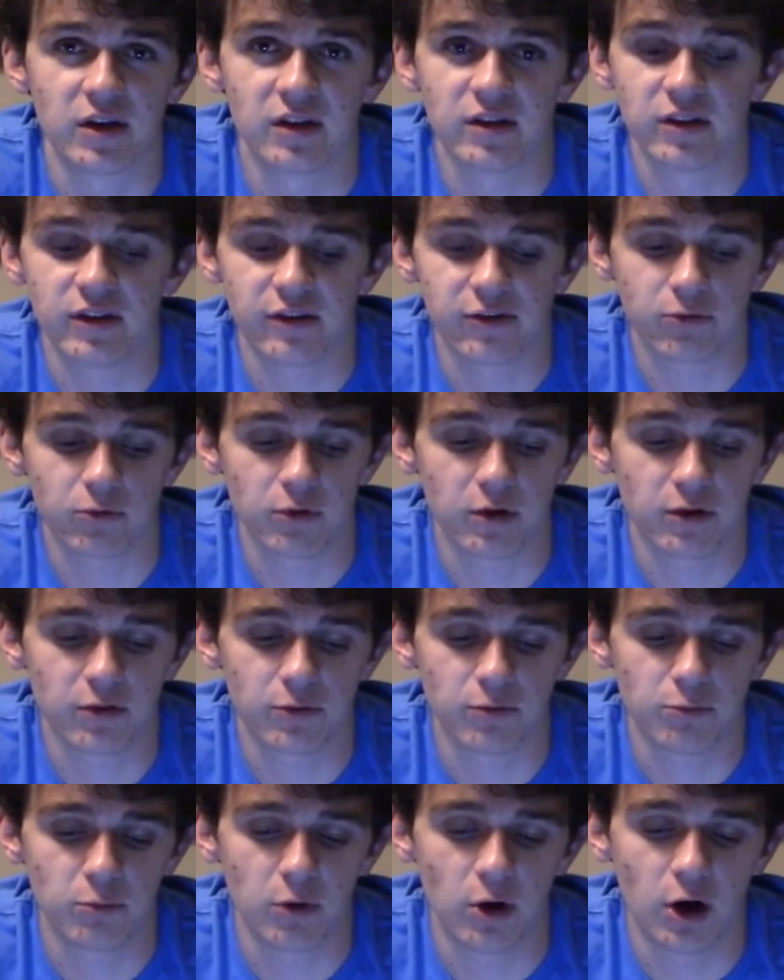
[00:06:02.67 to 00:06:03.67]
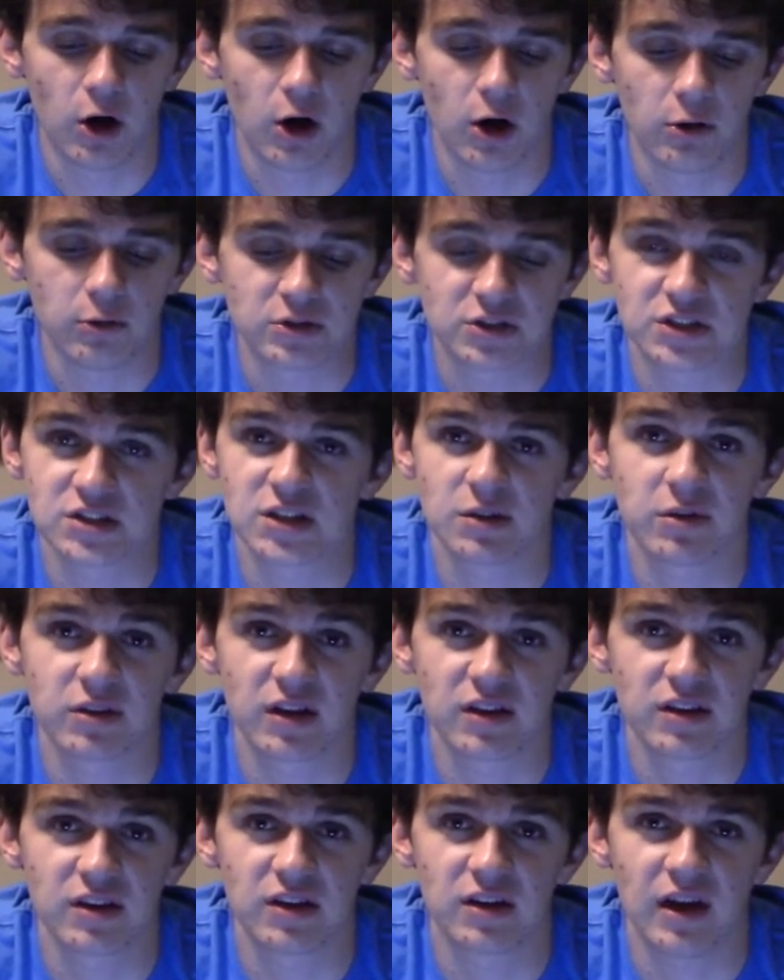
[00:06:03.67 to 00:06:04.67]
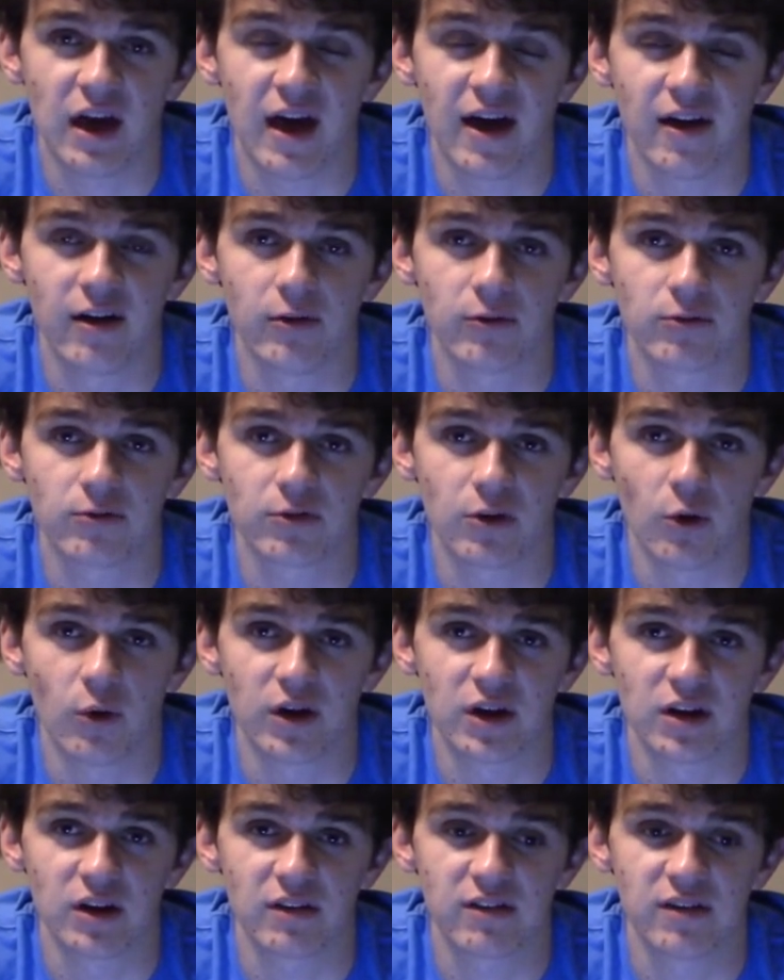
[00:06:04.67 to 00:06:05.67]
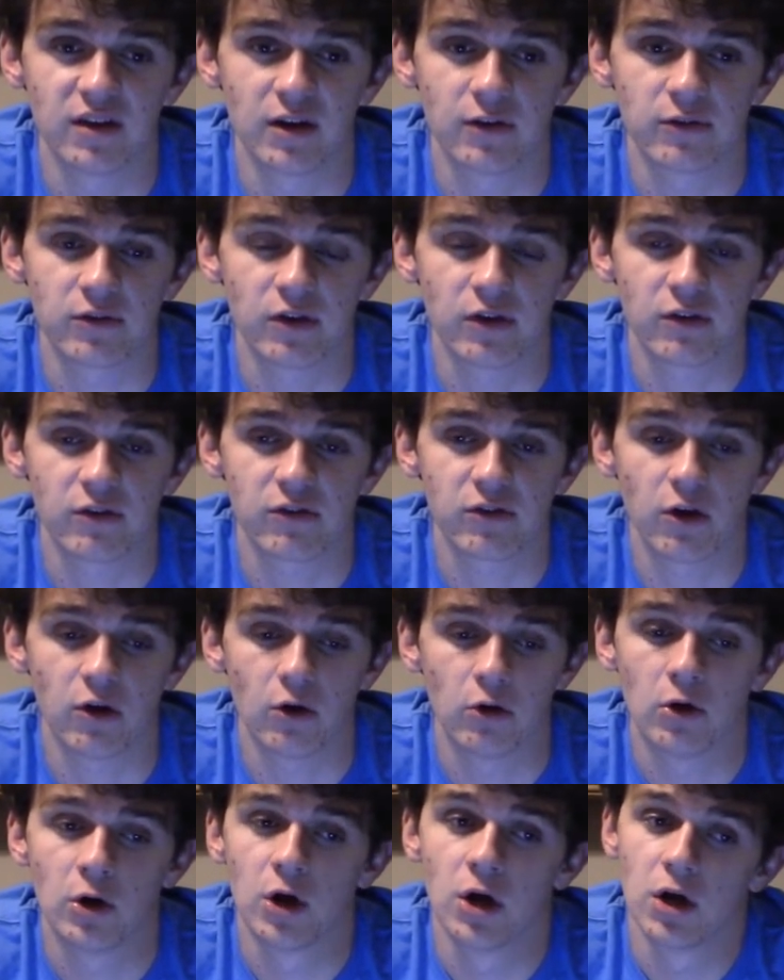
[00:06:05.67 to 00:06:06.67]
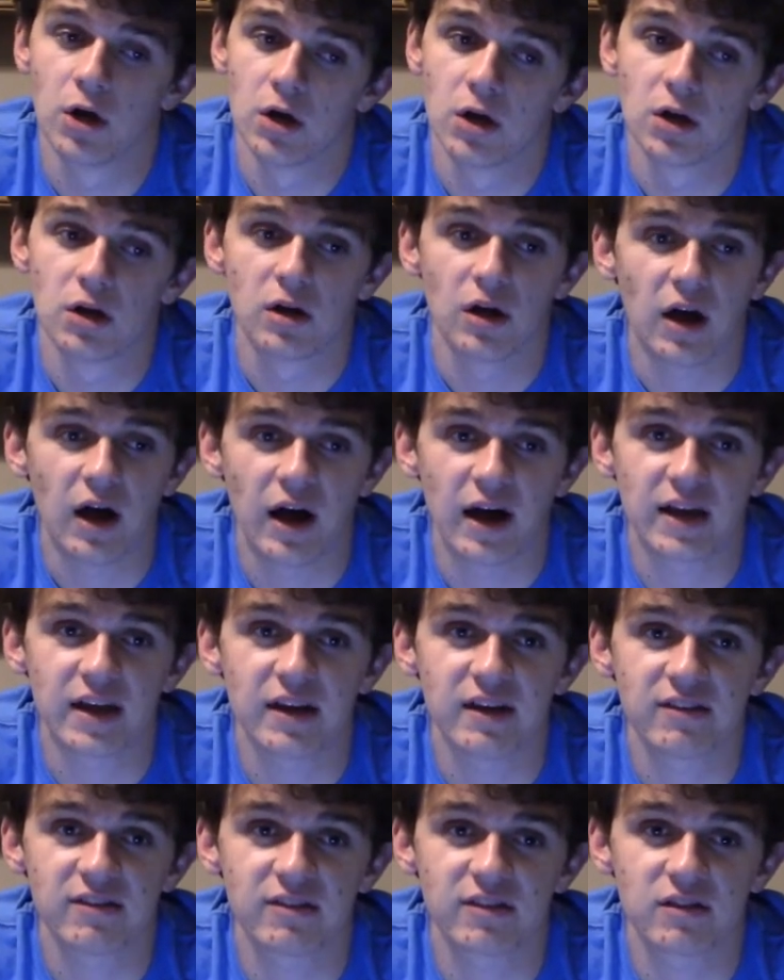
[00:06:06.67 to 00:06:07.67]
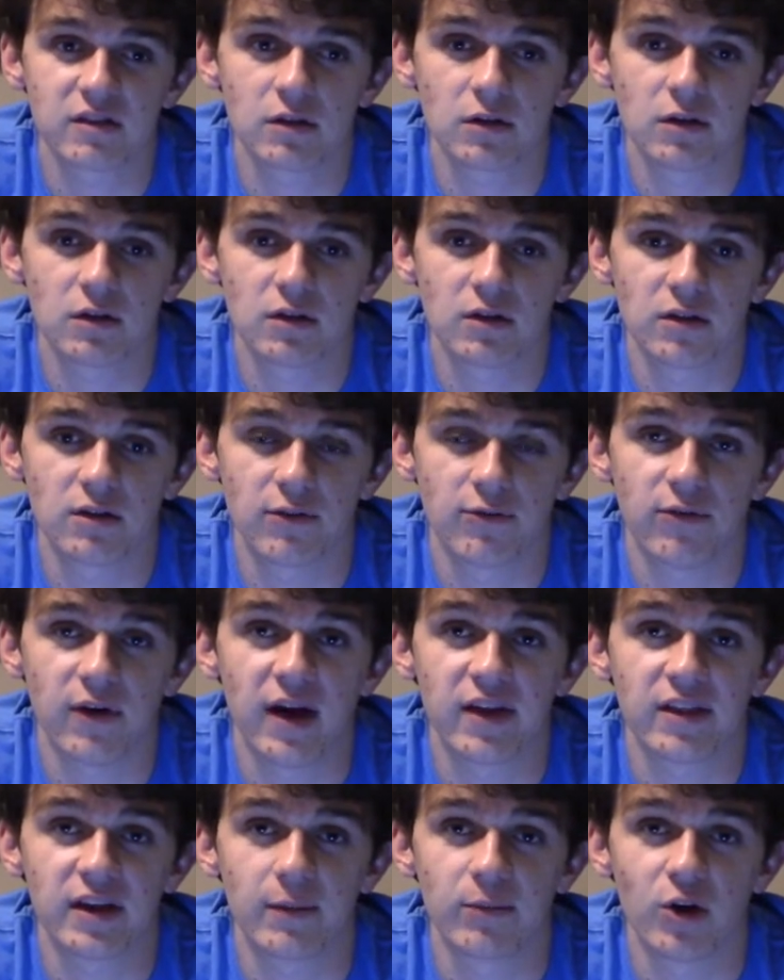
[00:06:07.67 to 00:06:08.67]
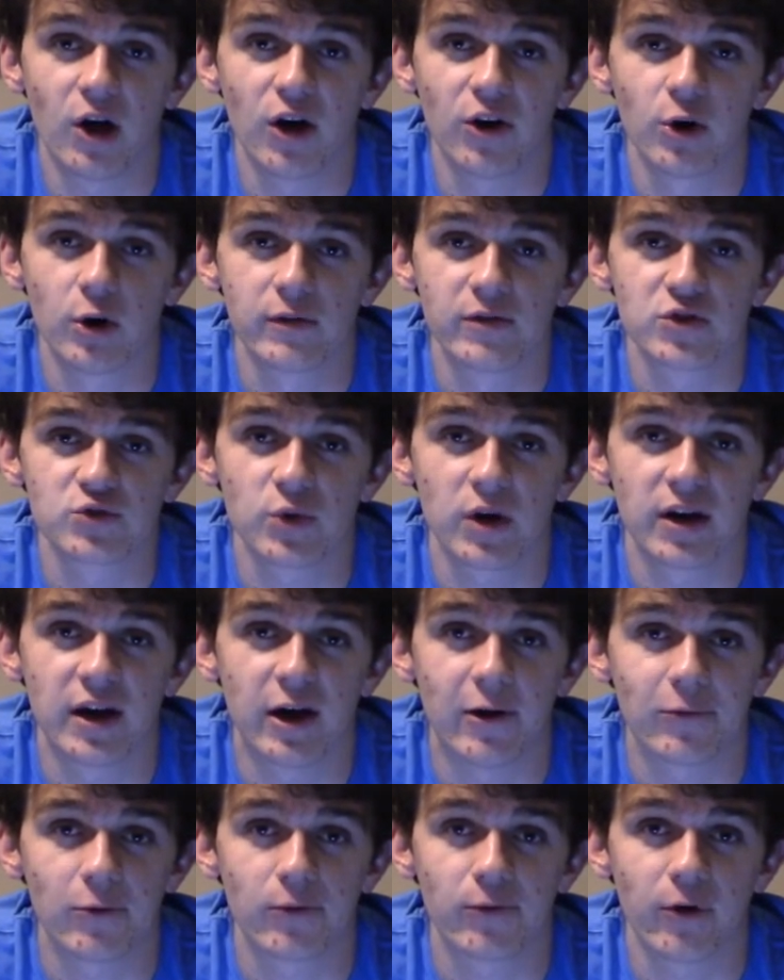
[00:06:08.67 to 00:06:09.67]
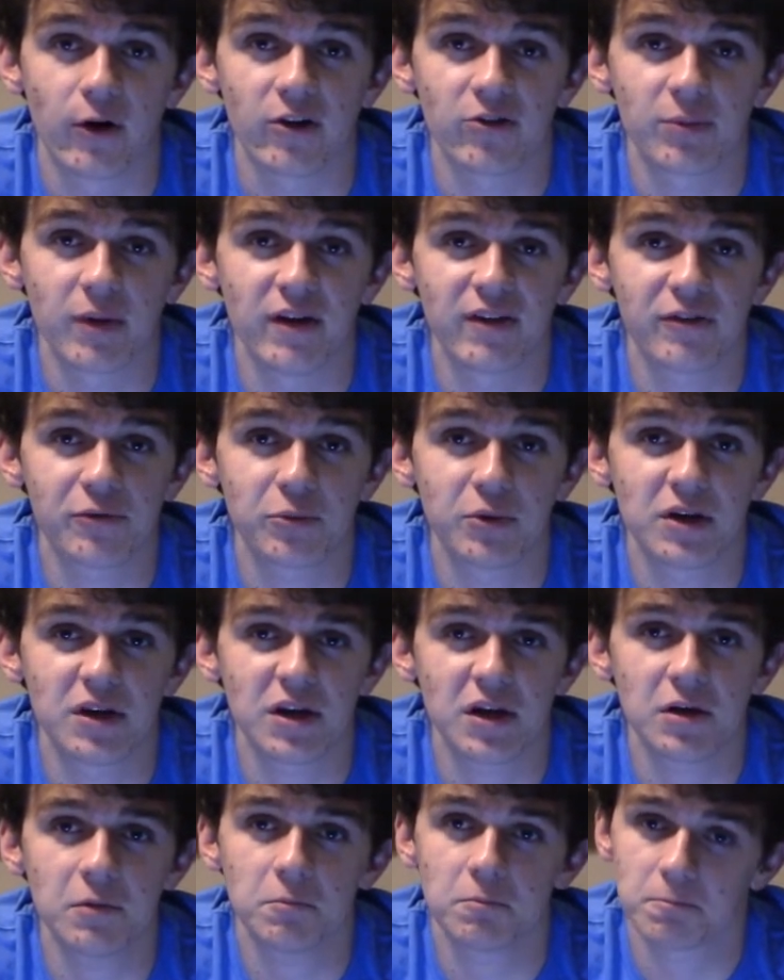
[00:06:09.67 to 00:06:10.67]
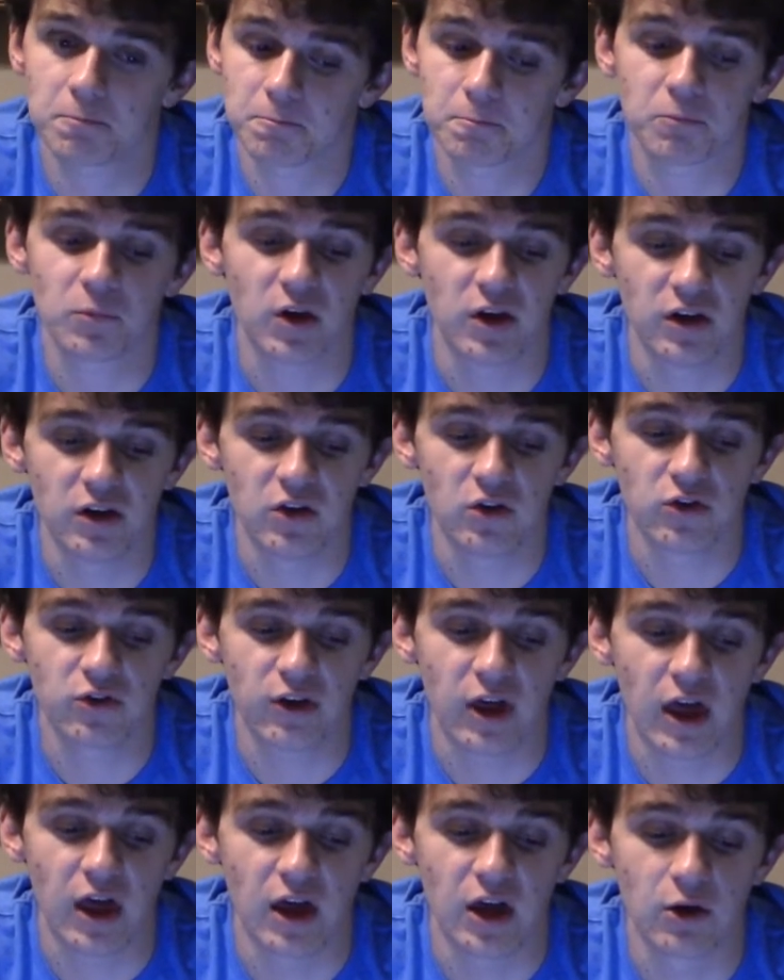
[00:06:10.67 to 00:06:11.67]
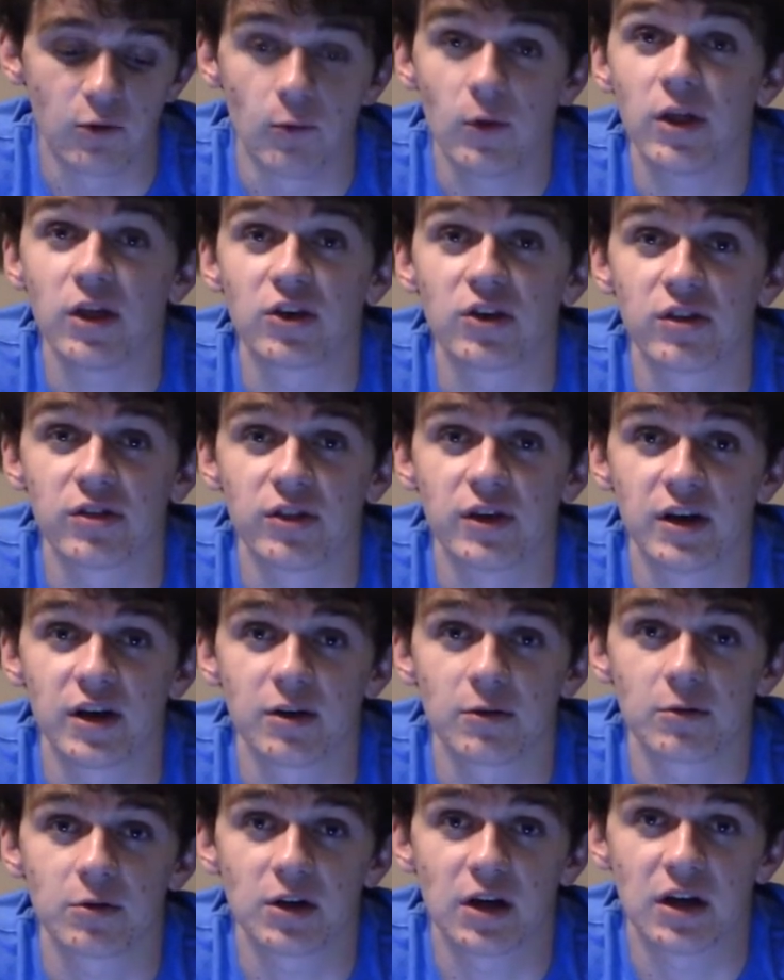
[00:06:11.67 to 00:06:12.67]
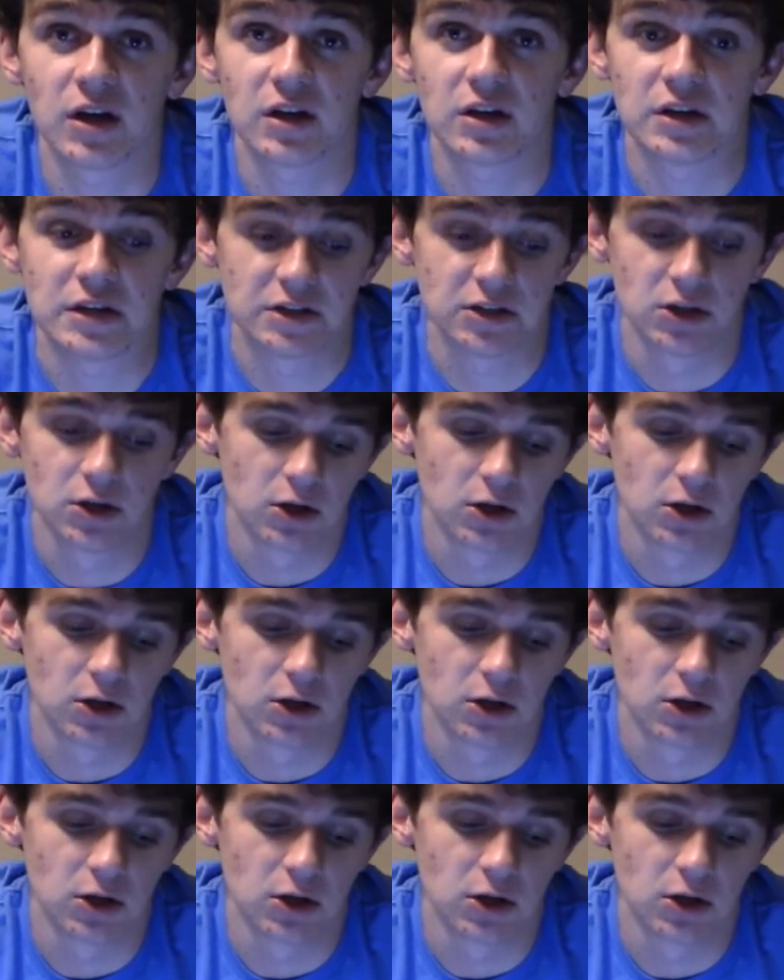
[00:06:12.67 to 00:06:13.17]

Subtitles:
into this one, which is something I didn't have going into Tifton, so I guess the fact that I'm not nervous right now for Frostbite this weekend is a really good thing, and